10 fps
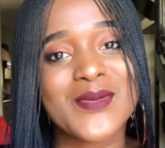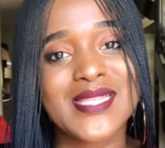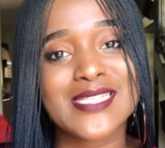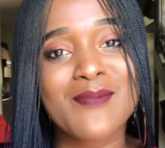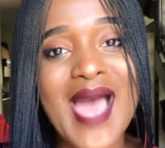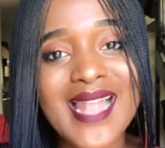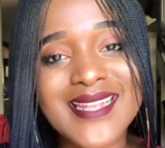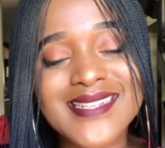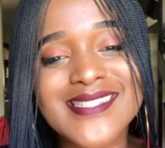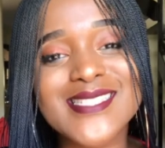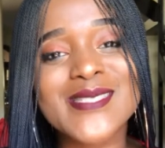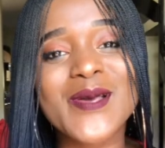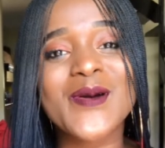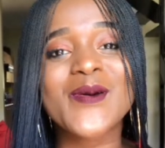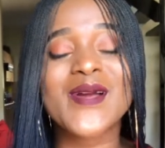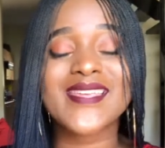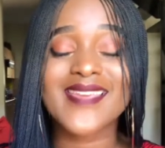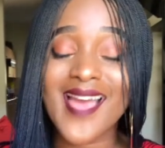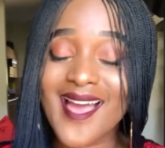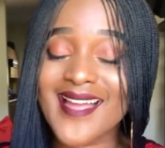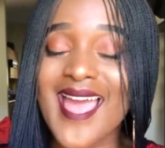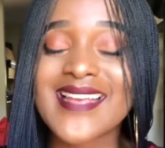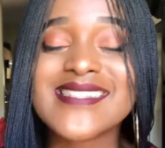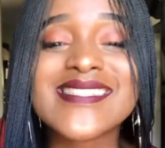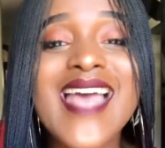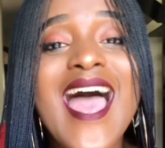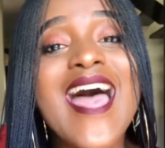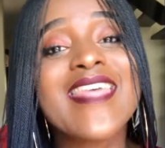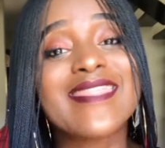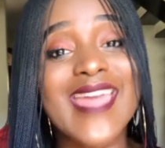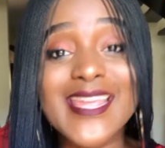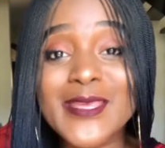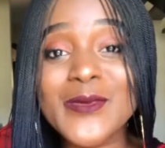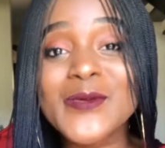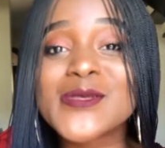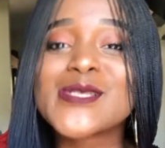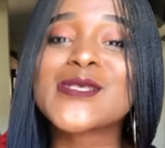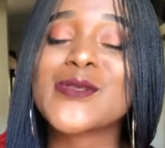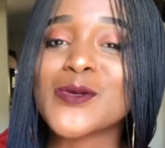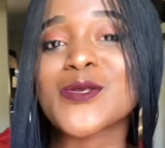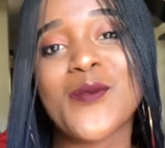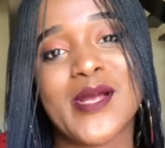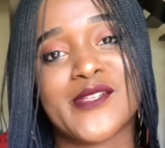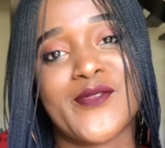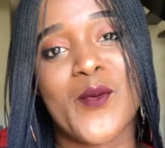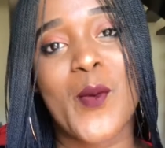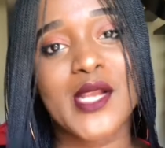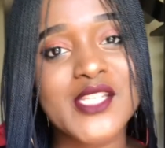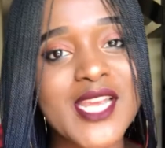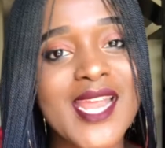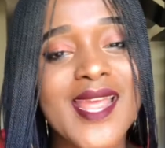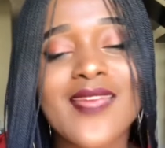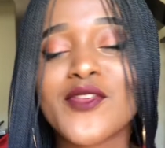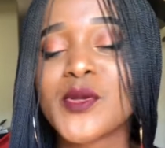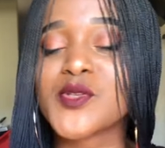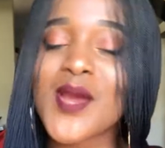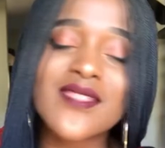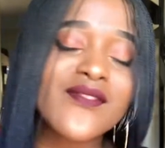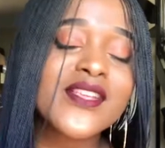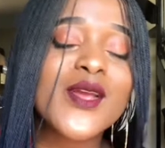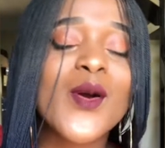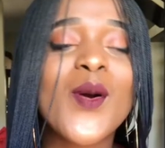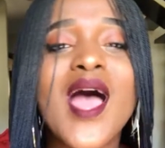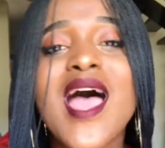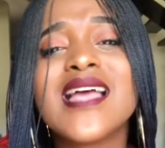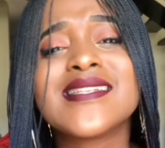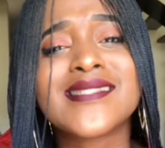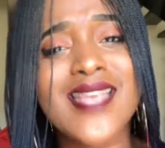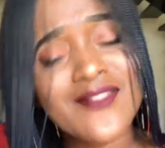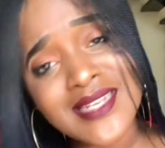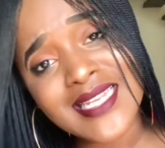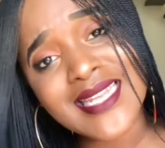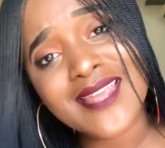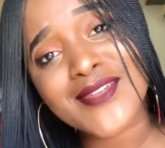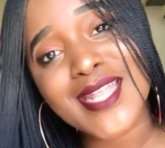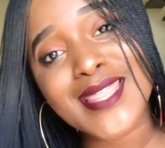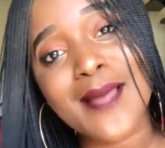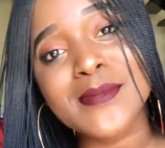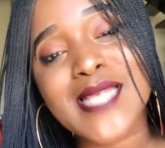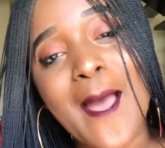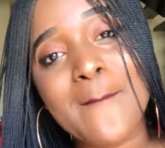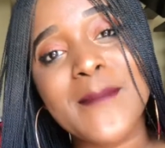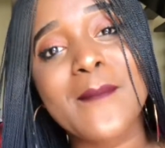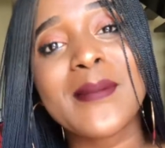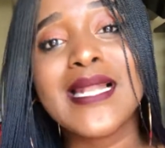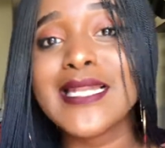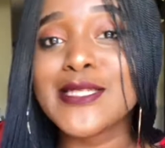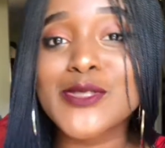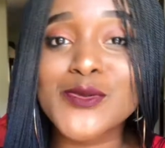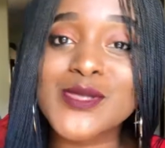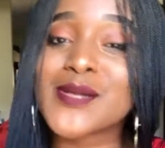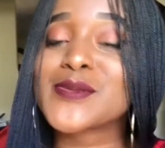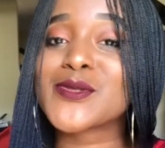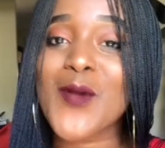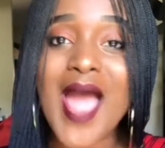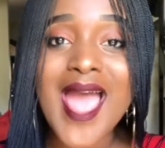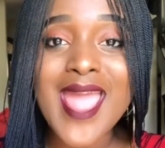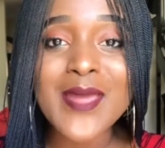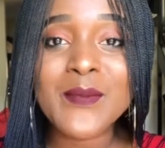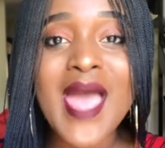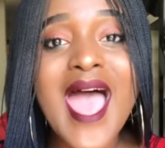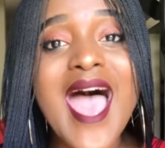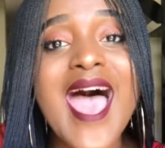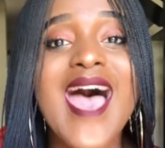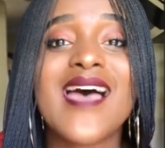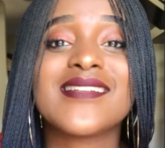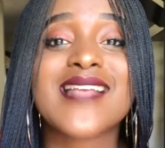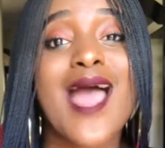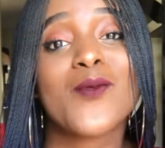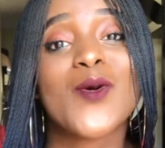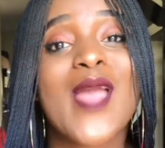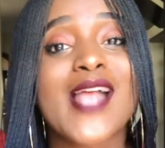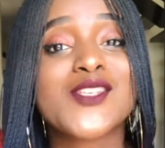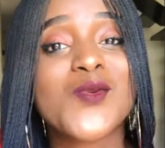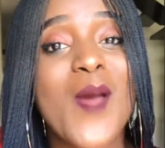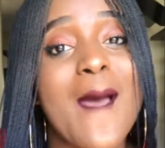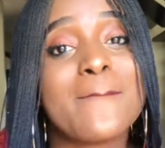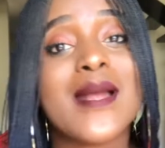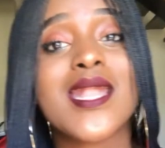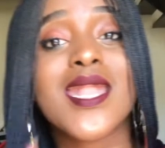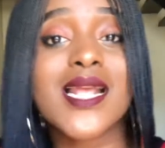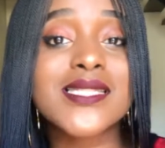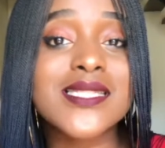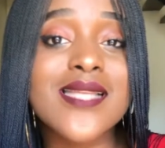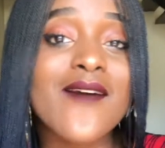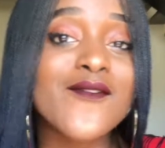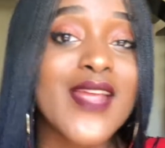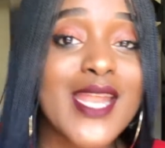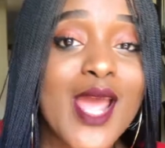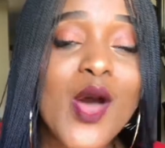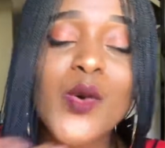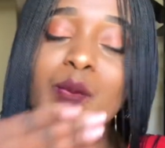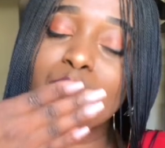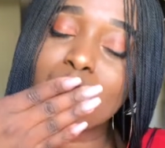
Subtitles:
with this palette. So yeah, guys, thank you so much for watching. If you enjoyed the video, definitely give it a thumbs up. Please do subscribe, and I will catch you at my next video.